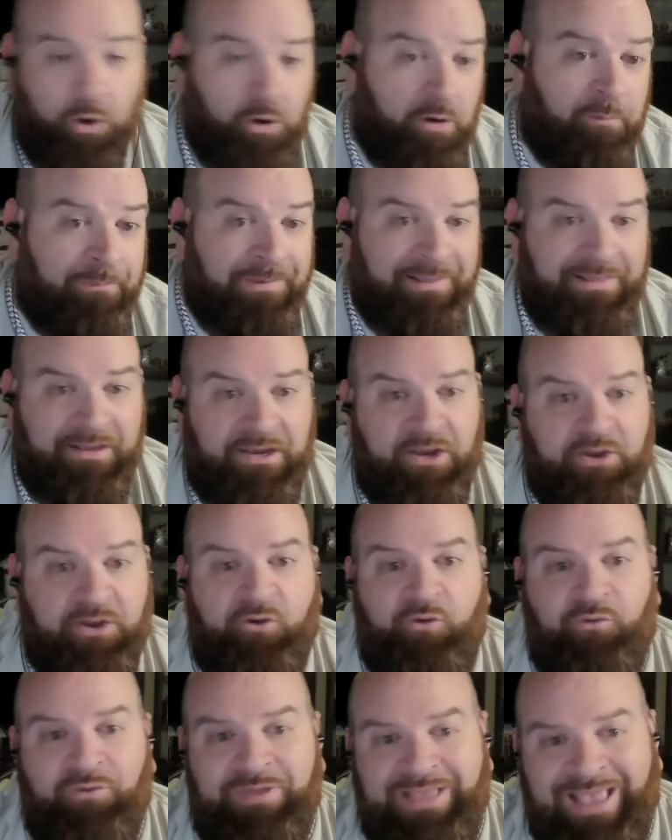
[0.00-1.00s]
her ability to
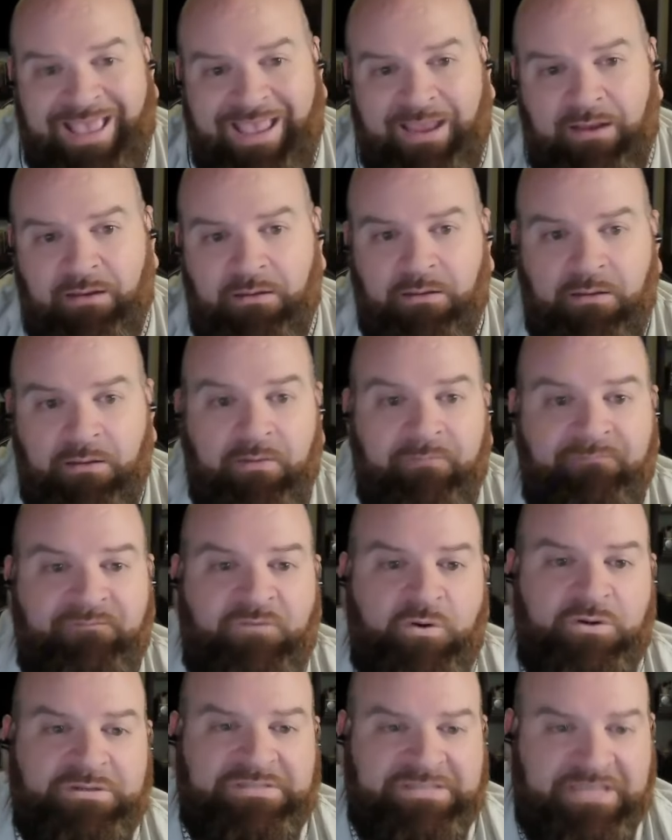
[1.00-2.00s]
create
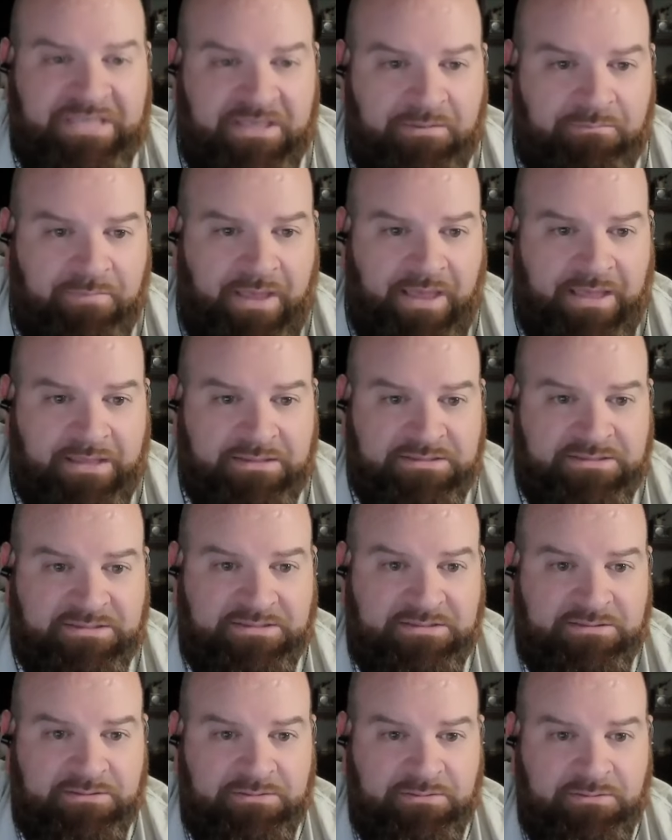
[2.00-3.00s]
for
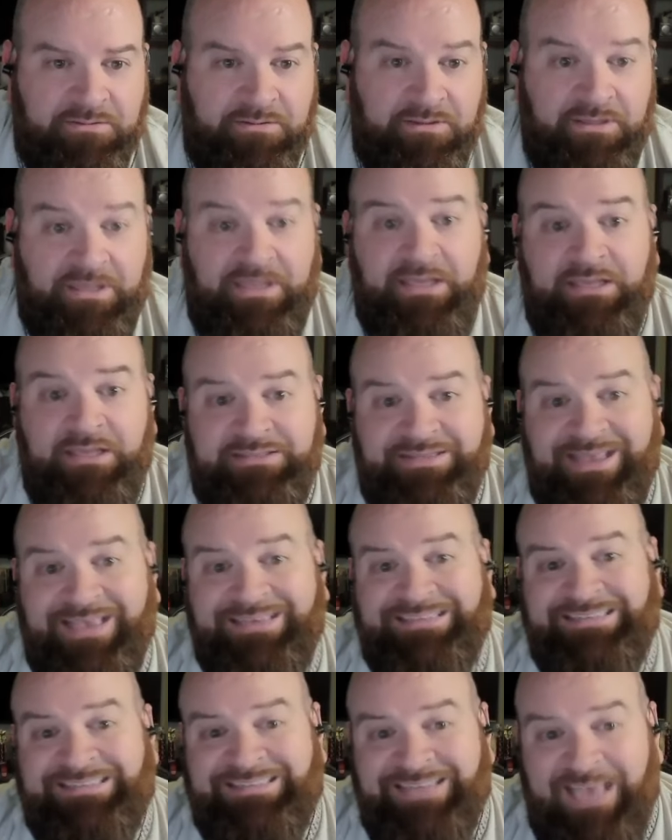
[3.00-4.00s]
teammates is
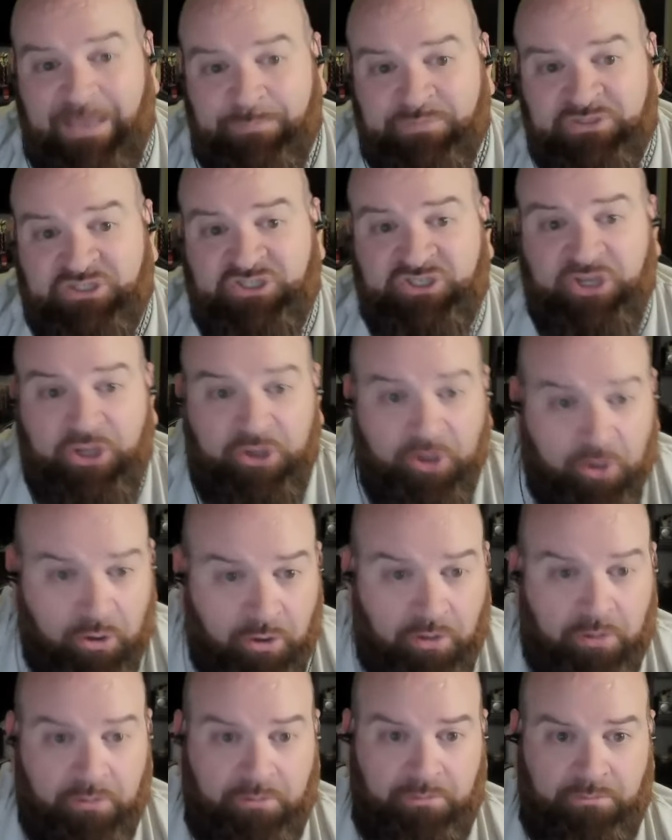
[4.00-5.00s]

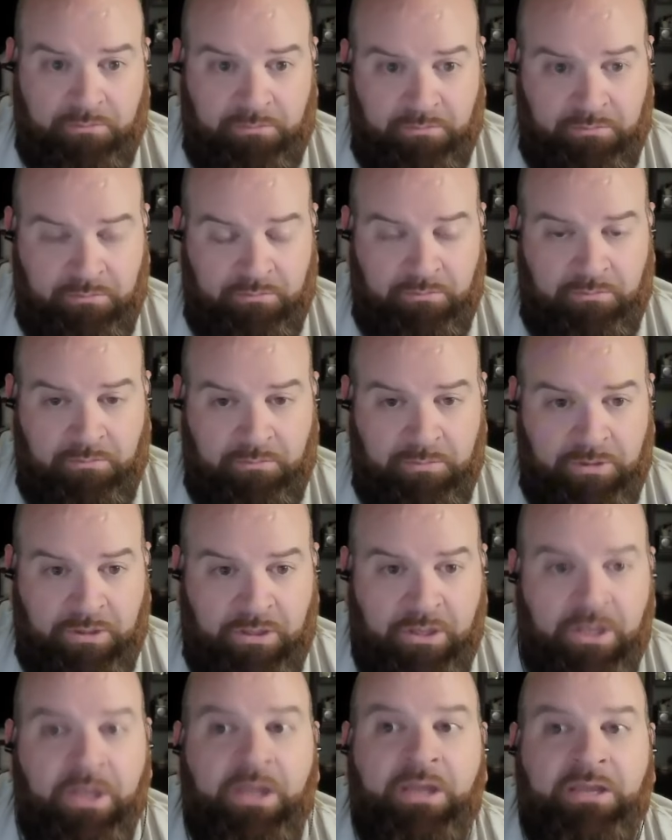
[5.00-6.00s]
exceptional.
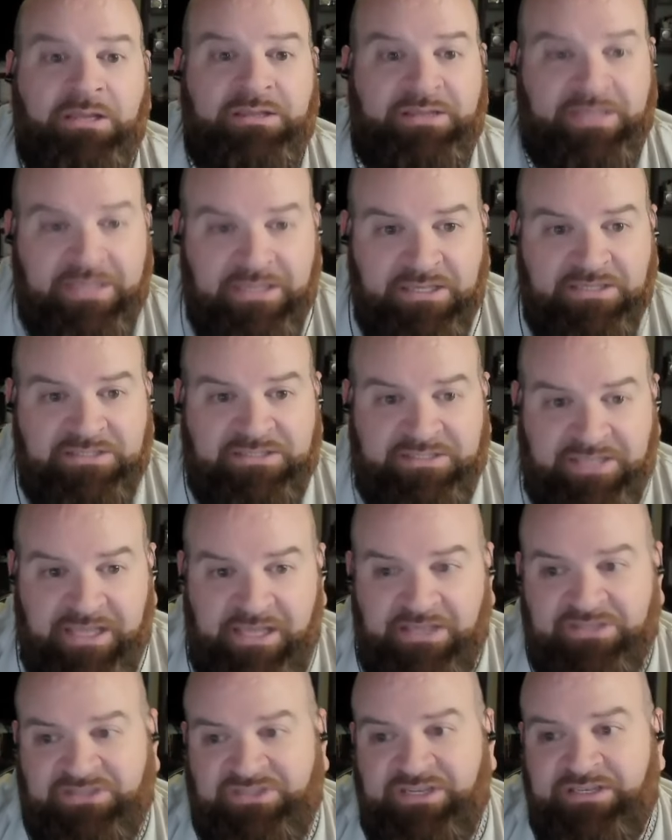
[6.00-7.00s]
These
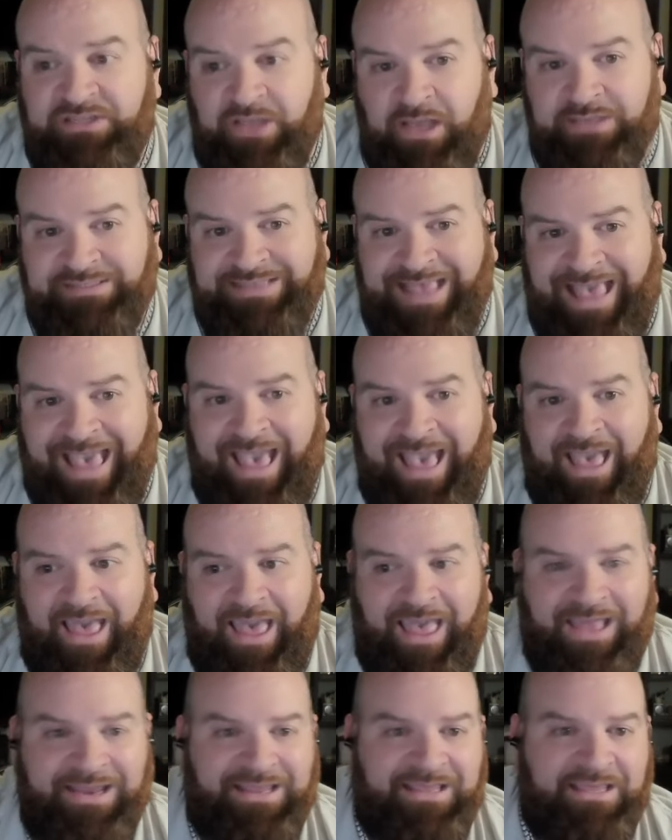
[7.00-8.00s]
things she does at
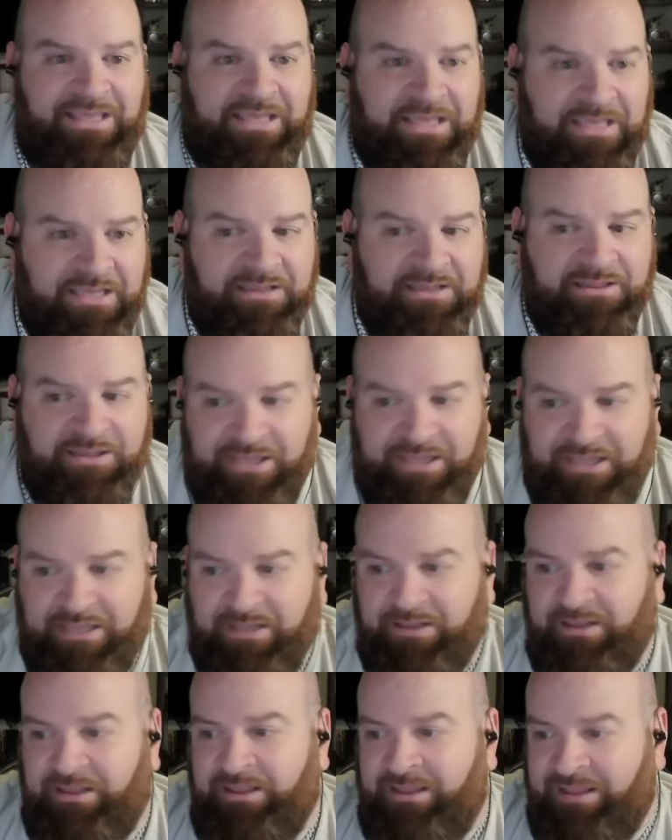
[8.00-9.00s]
an
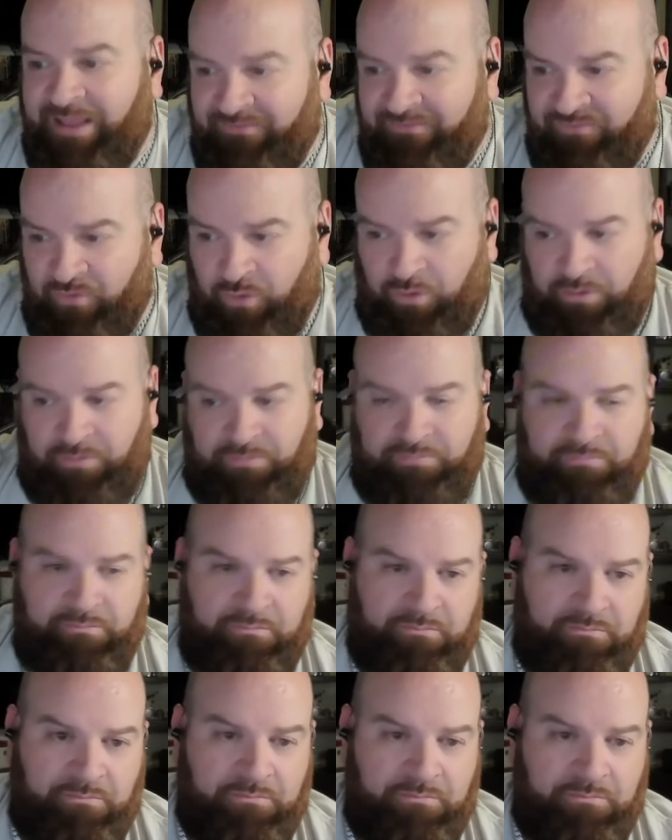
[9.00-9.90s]
elite level.